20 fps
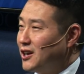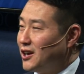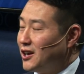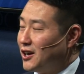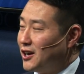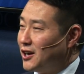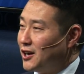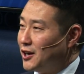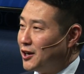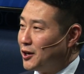
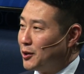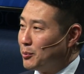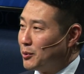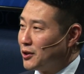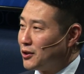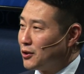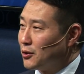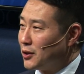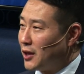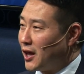And
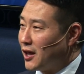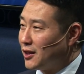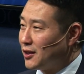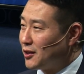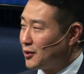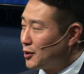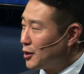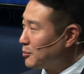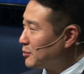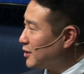so that's
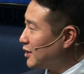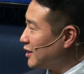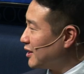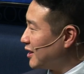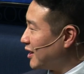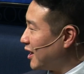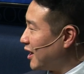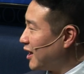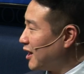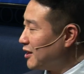something
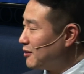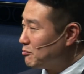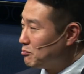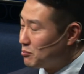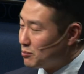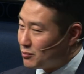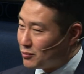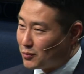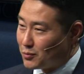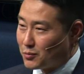that,
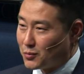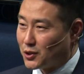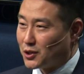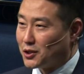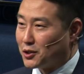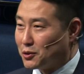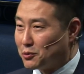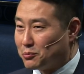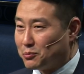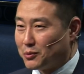you
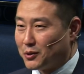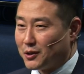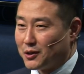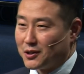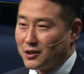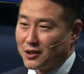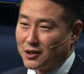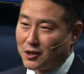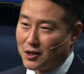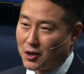know,
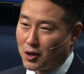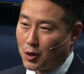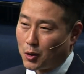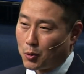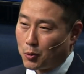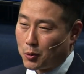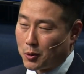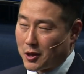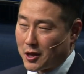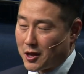
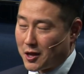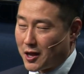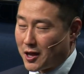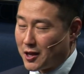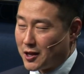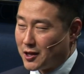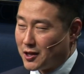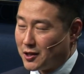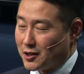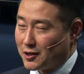
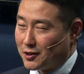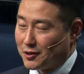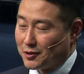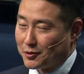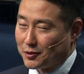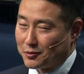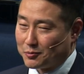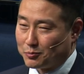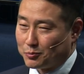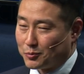in
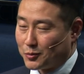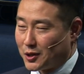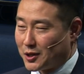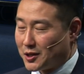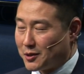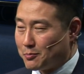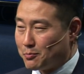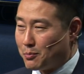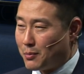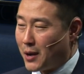
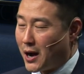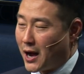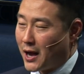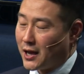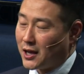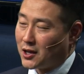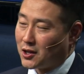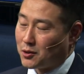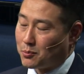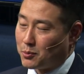my
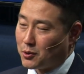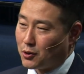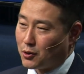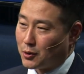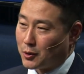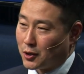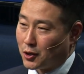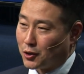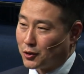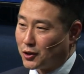experience,
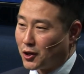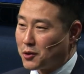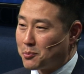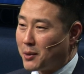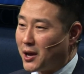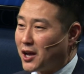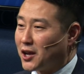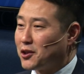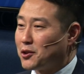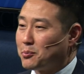you know, does
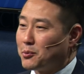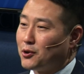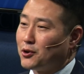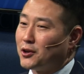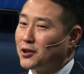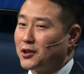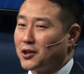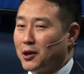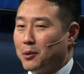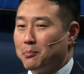my
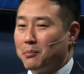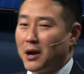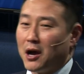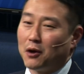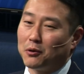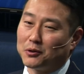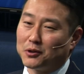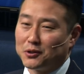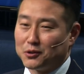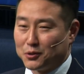experience
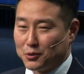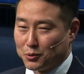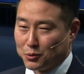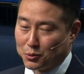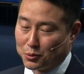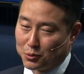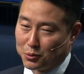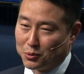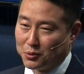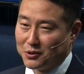amount
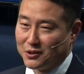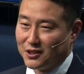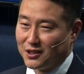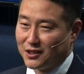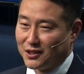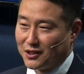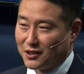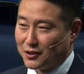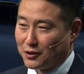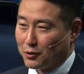to,
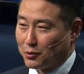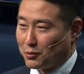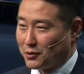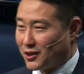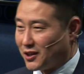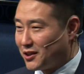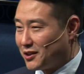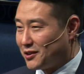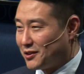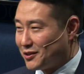you know,
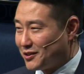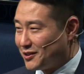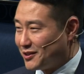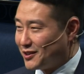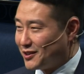this